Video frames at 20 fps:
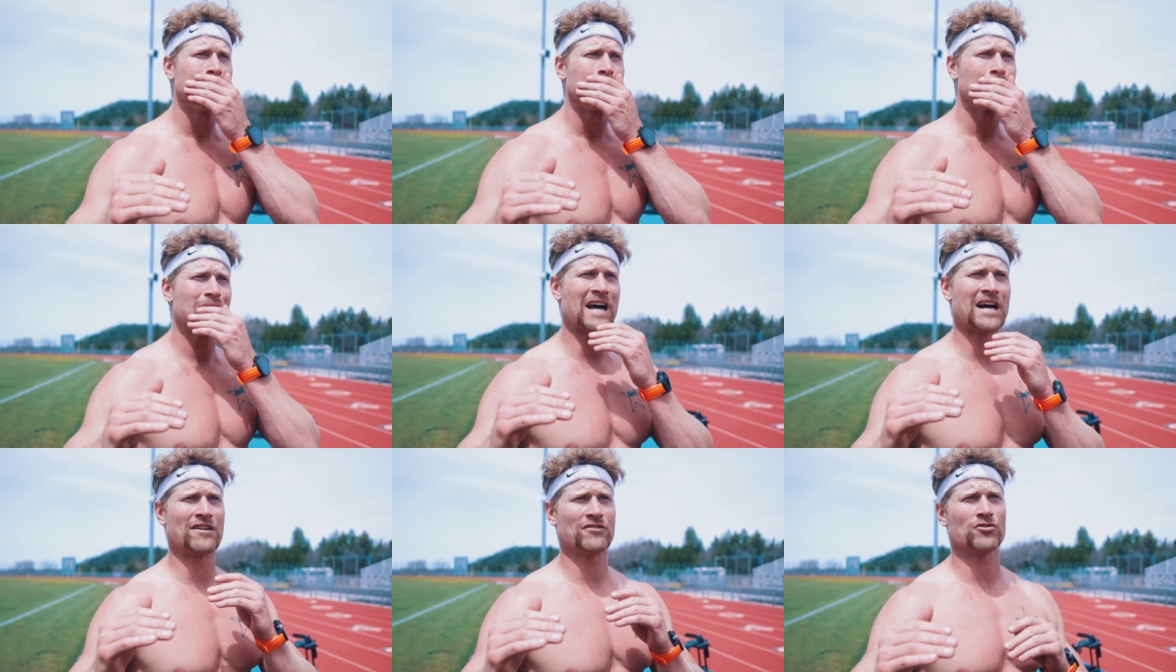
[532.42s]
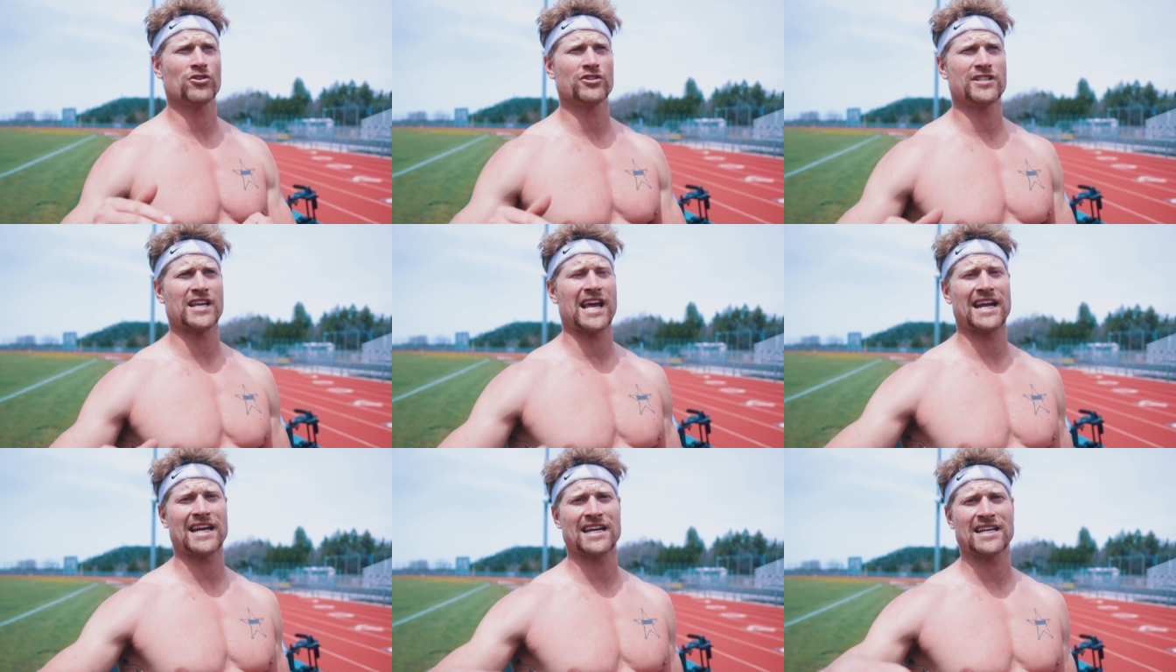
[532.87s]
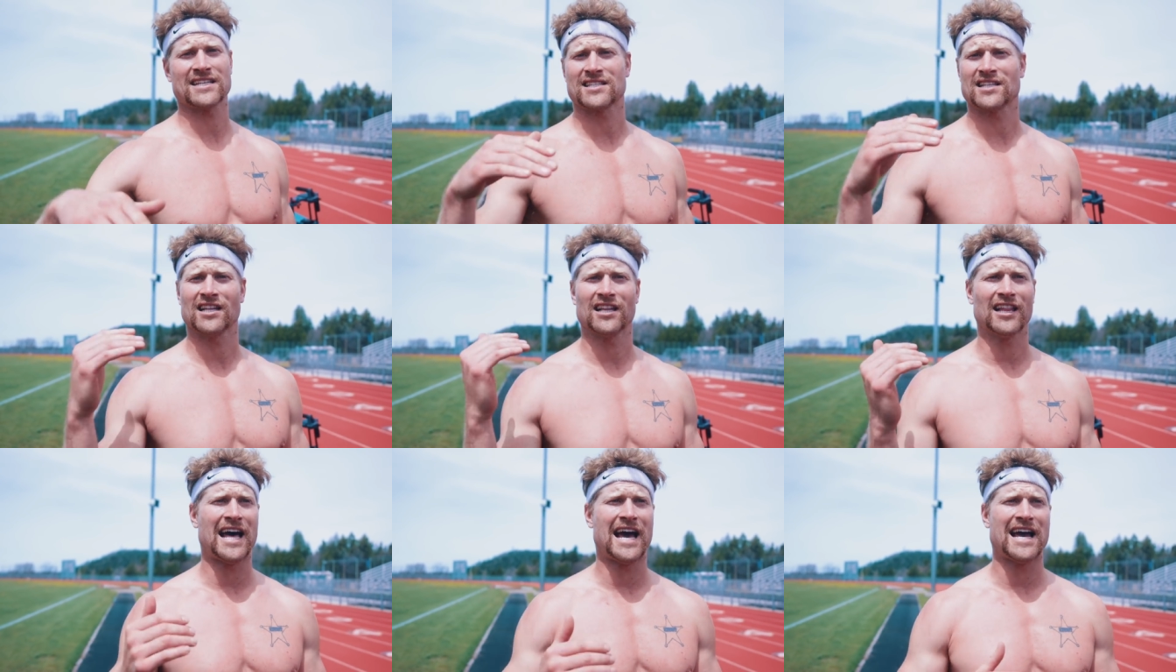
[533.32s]
down towards eighties
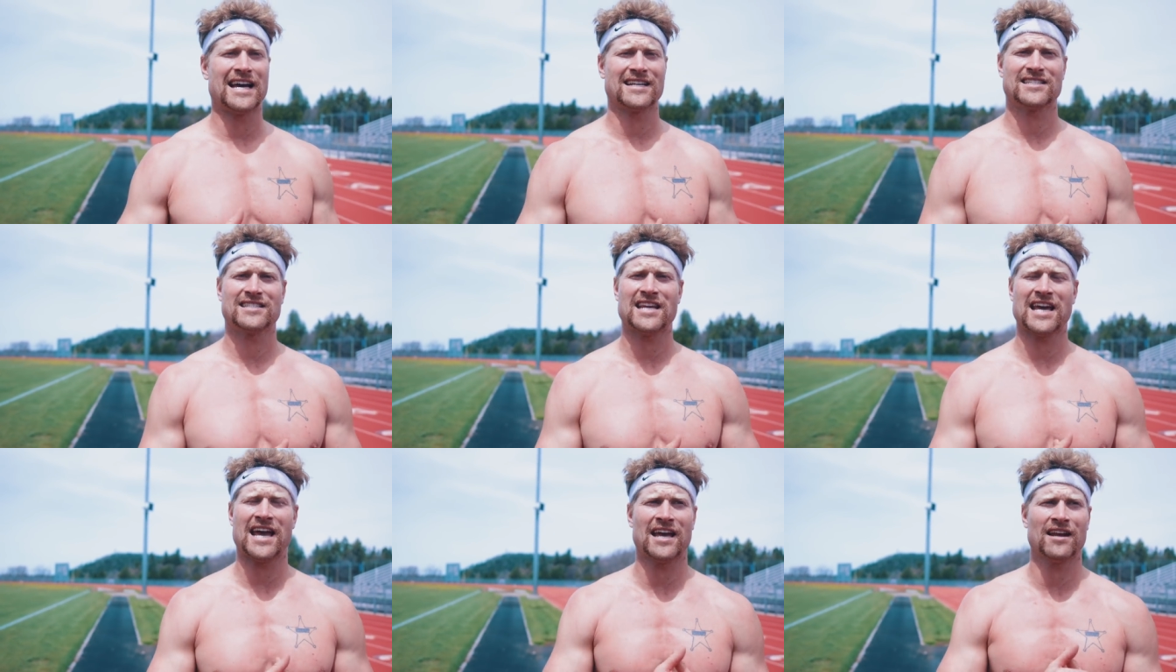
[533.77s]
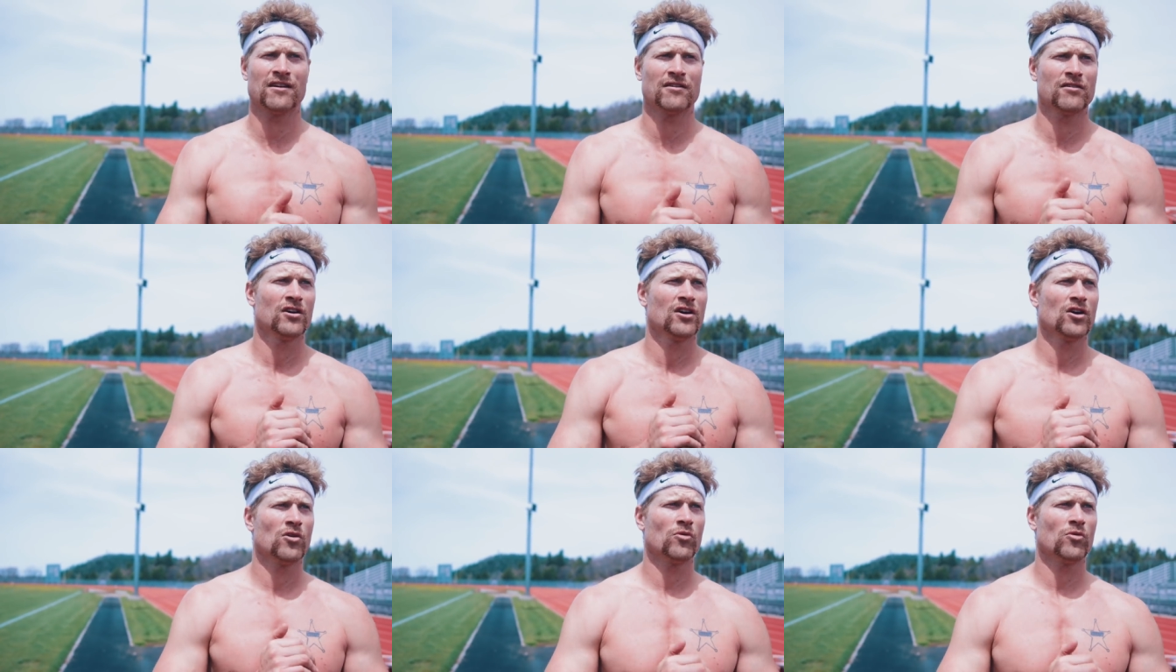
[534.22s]
in the last ten.